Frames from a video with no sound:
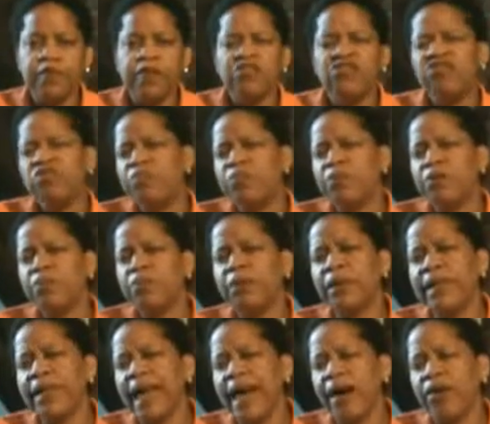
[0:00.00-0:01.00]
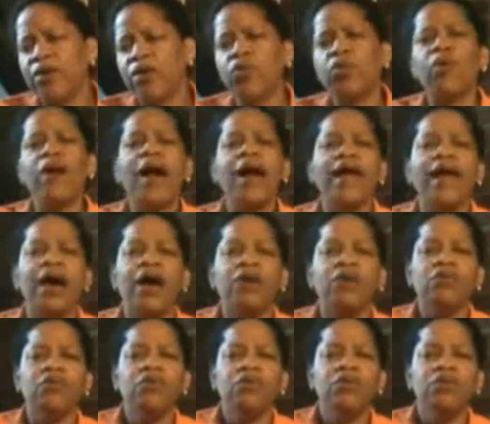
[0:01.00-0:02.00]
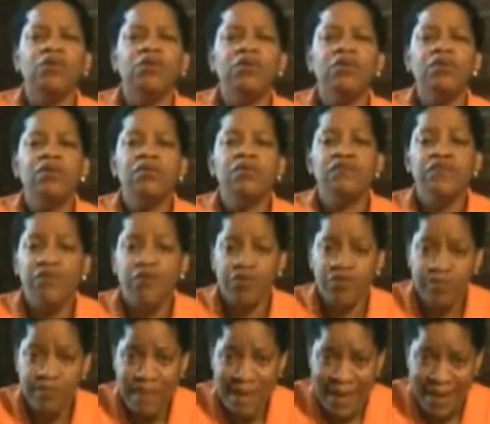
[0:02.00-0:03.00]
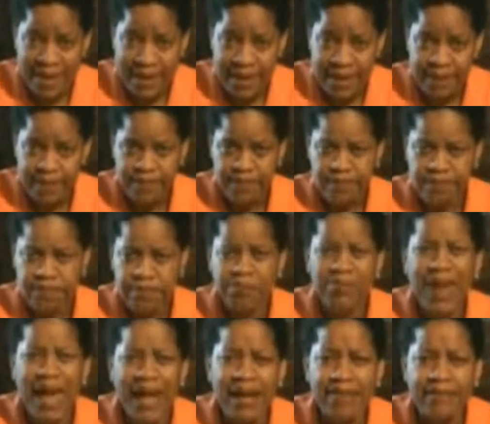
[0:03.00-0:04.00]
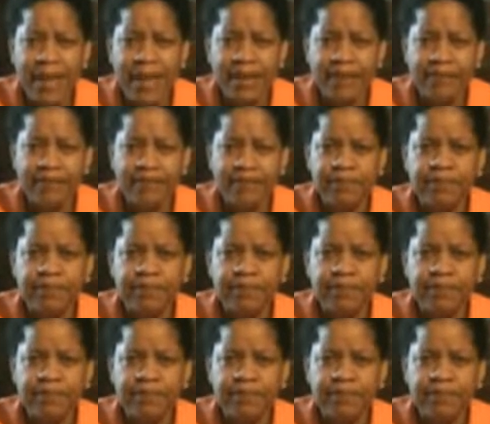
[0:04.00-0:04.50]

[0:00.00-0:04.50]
She put a plea out, a cry out for the men, black men.